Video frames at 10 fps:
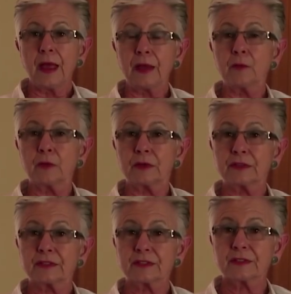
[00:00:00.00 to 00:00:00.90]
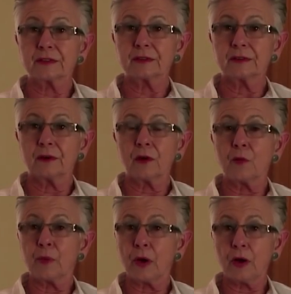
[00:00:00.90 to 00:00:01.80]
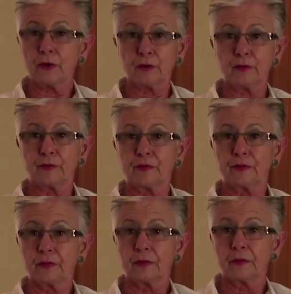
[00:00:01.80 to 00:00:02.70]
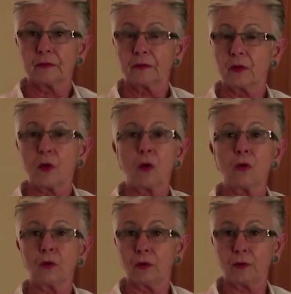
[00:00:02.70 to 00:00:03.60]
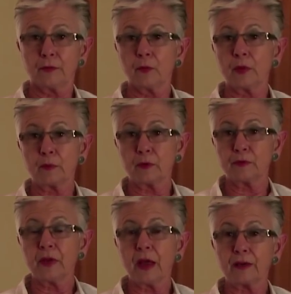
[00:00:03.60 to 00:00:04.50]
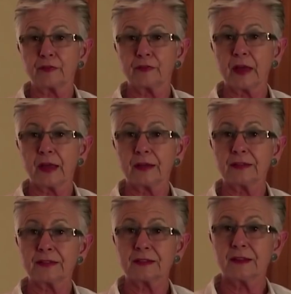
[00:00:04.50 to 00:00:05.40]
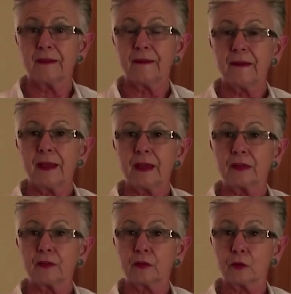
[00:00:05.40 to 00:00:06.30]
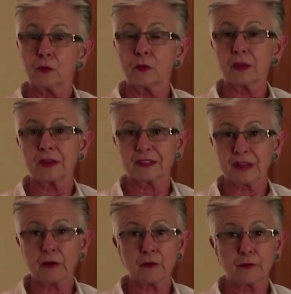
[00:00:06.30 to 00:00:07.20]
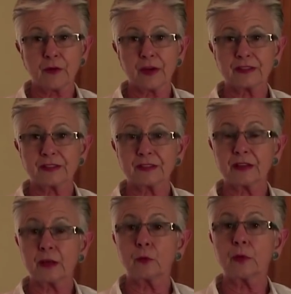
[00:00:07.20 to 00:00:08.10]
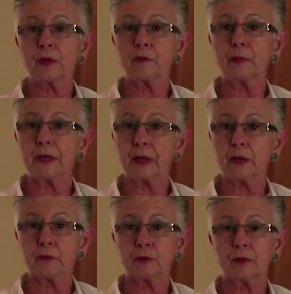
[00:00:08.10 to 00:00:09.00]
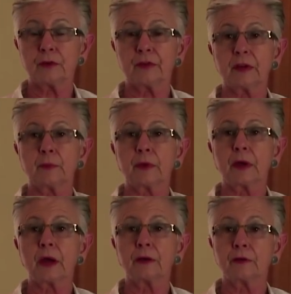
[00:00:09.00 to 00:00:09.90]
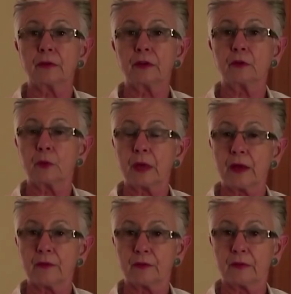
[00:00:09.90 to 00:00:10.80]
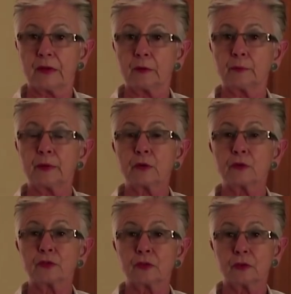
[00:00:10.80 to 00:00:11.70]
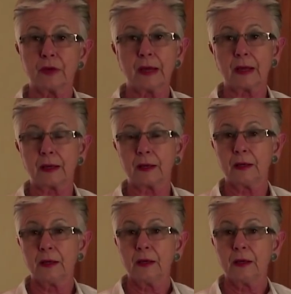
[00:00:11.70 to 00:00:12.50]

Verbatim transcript: animals are part of the whole of the web of life. And it's through their sacrifices that we have been able to develop the kind of things we have developed. Because today,